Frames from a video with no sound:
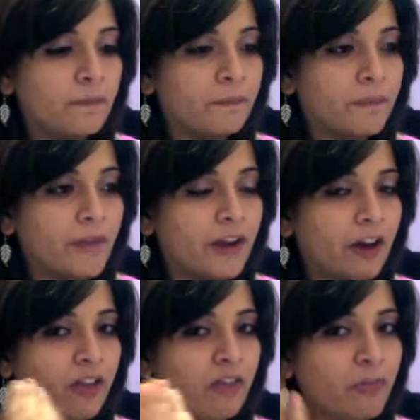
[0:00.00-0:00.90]

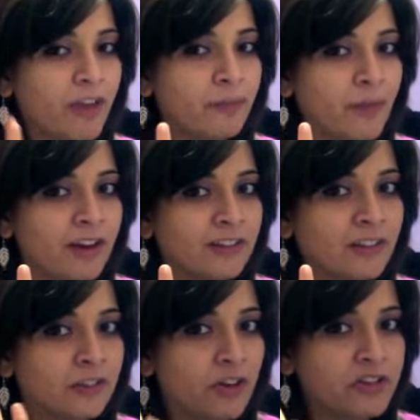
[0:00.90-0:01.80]
So in high-level
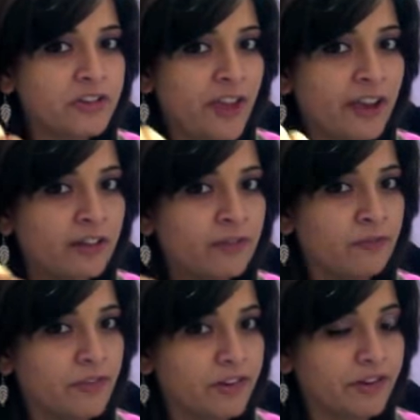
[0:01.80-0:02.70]
mathematics, it's
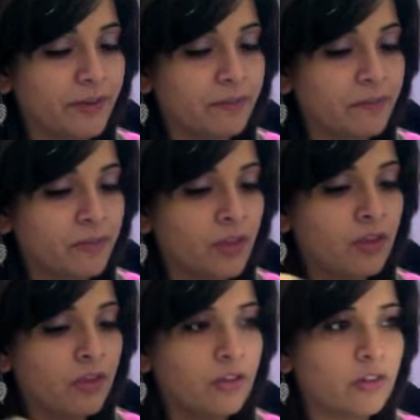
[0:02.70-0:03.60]
called negative
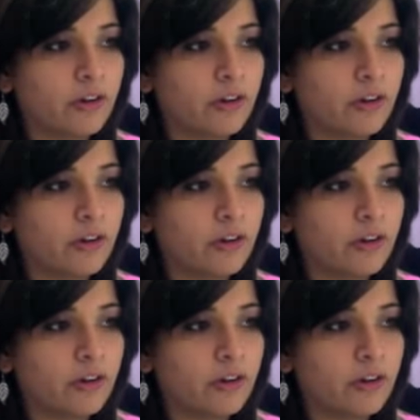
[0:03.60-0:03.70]
infinity.